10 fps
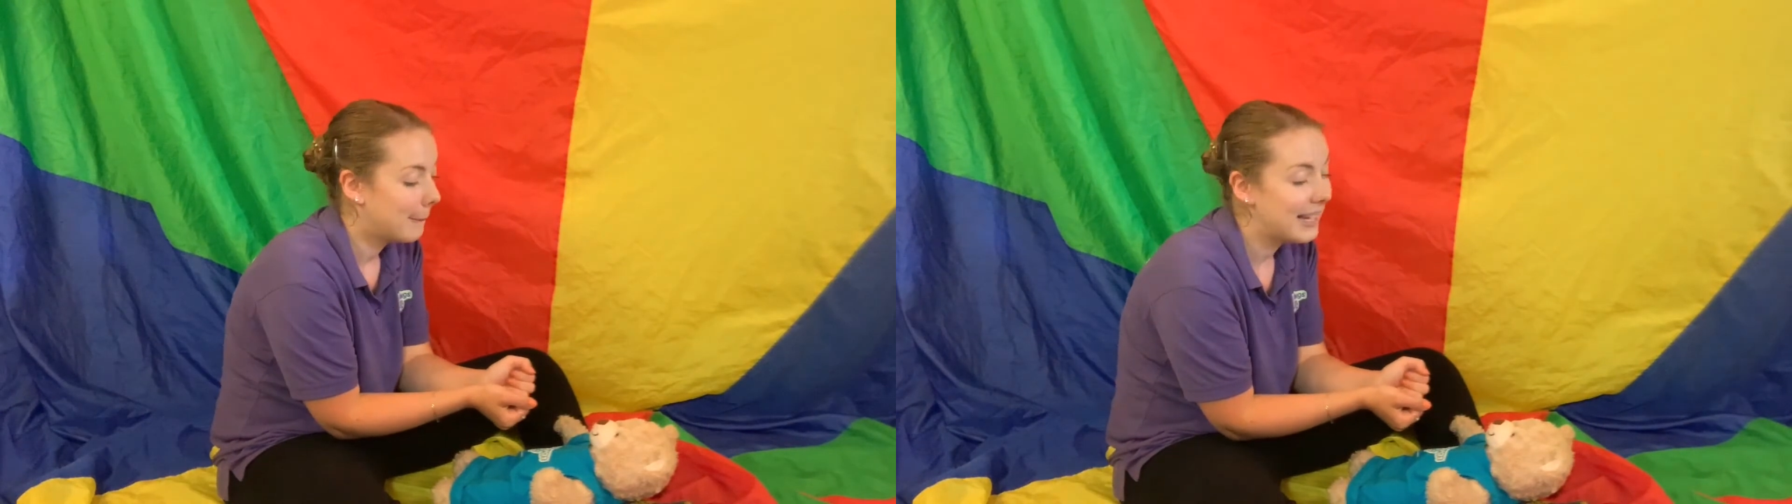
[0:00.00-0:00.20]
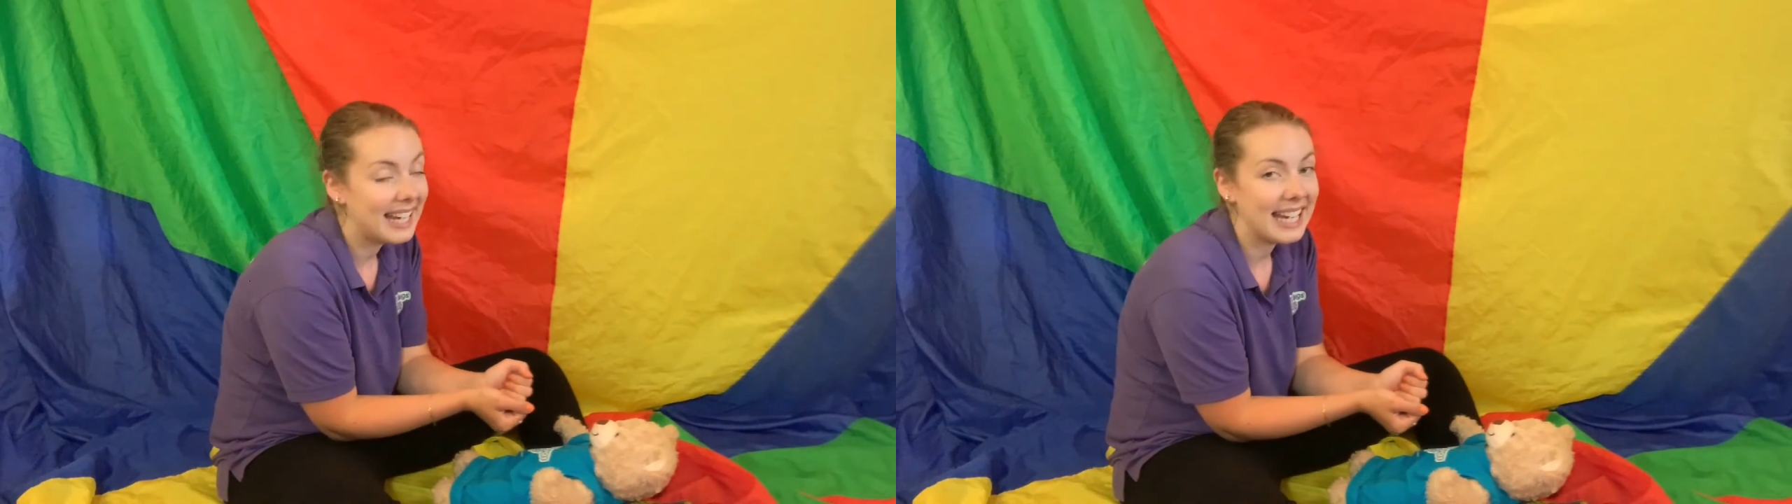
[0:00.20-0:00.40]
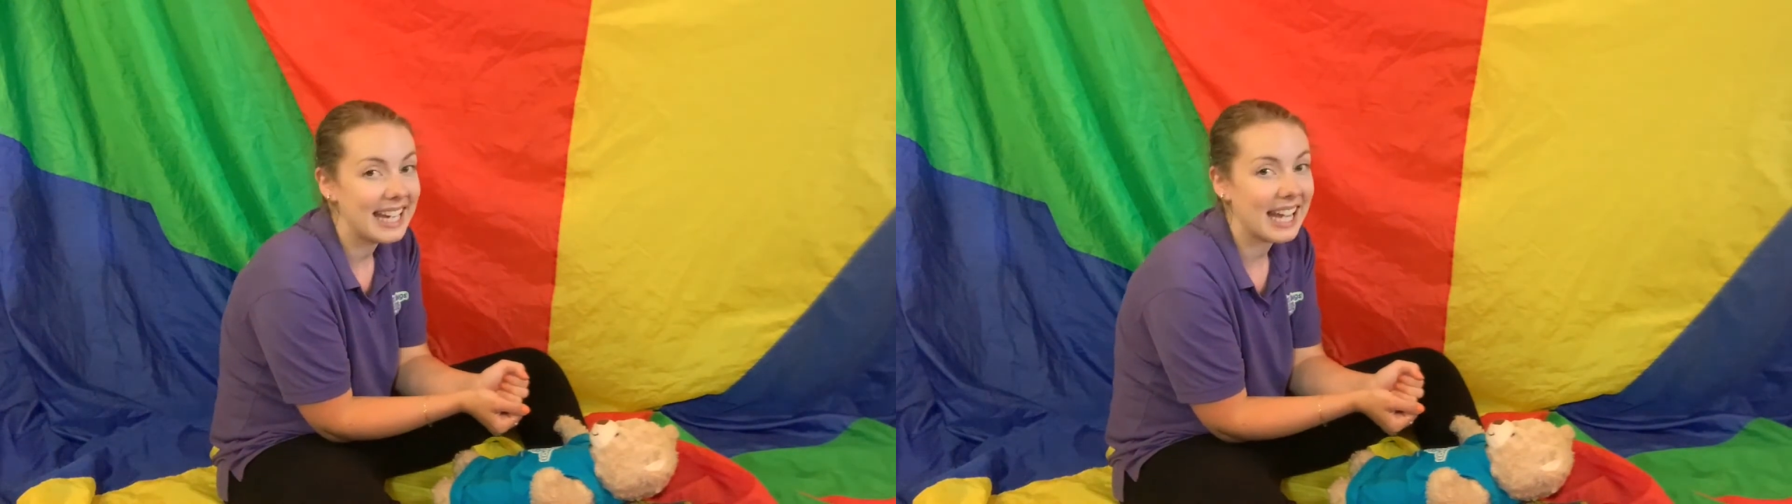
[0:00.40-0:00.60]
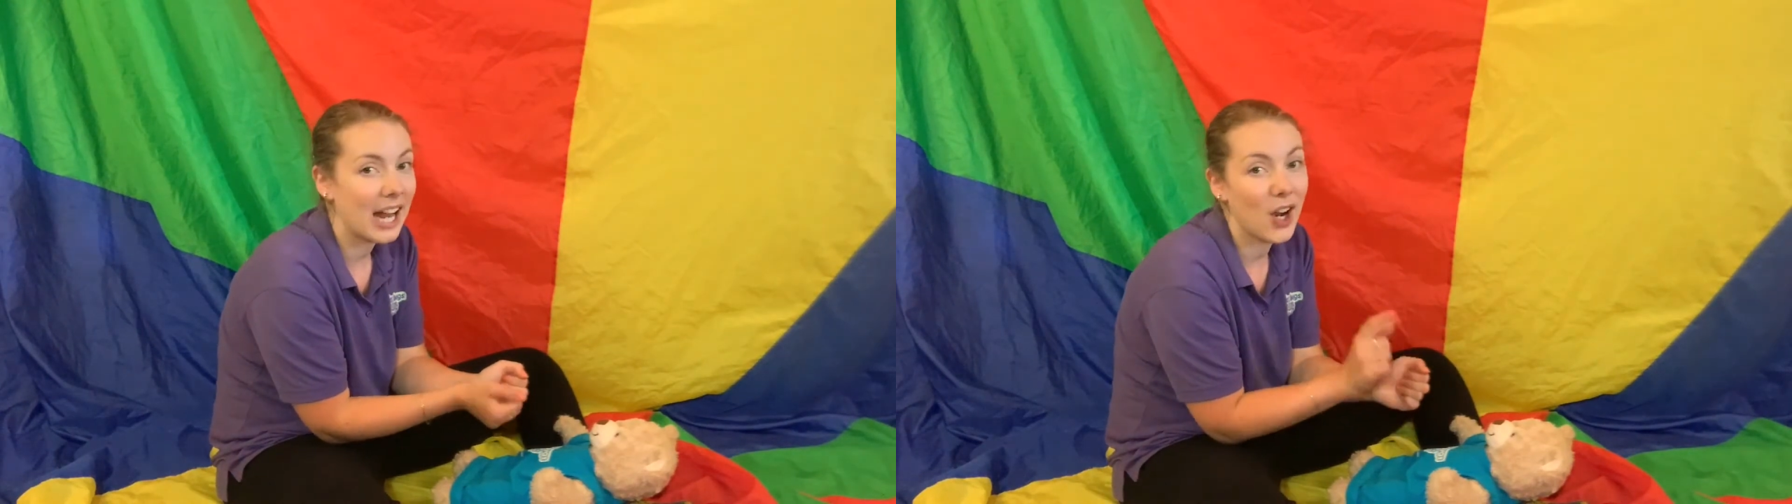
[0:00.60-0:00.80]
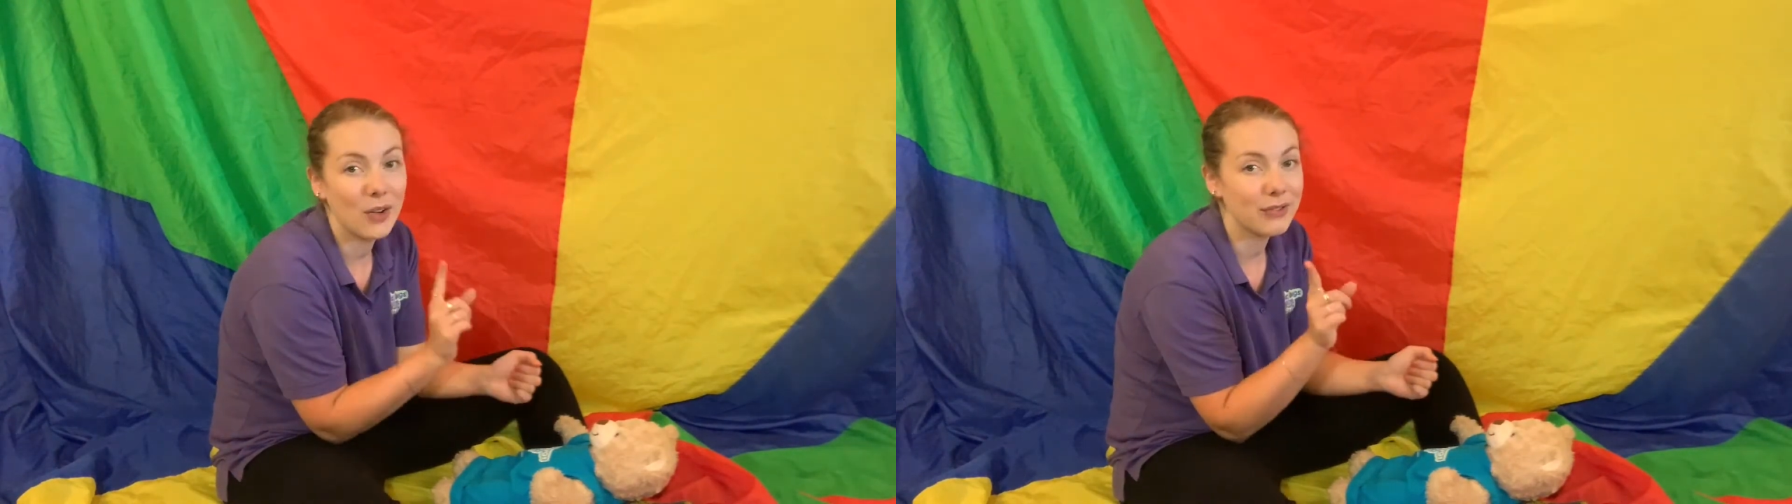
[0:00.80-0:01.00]
Be
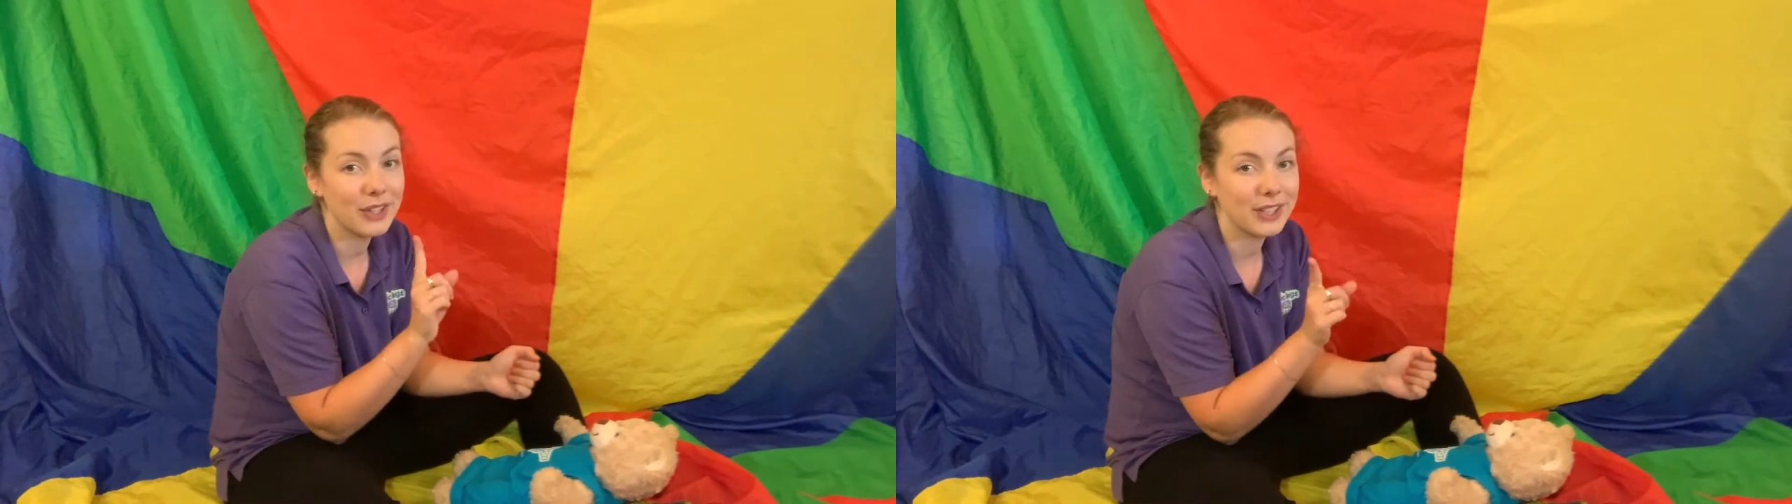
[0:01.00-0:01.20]
careful,